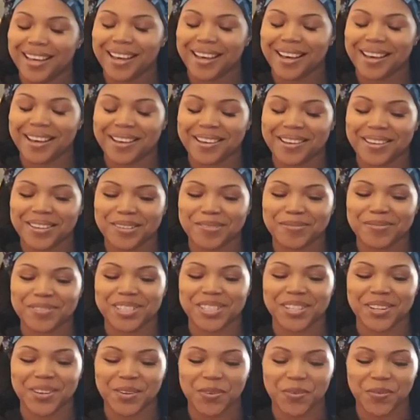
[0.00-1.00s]
um
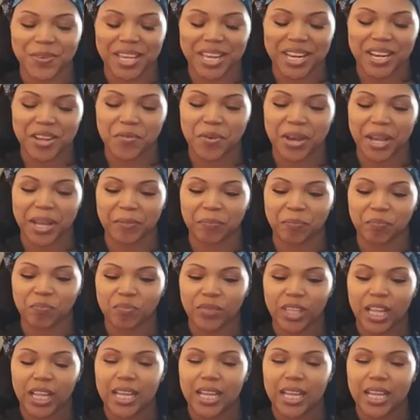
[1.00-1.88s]
so anyway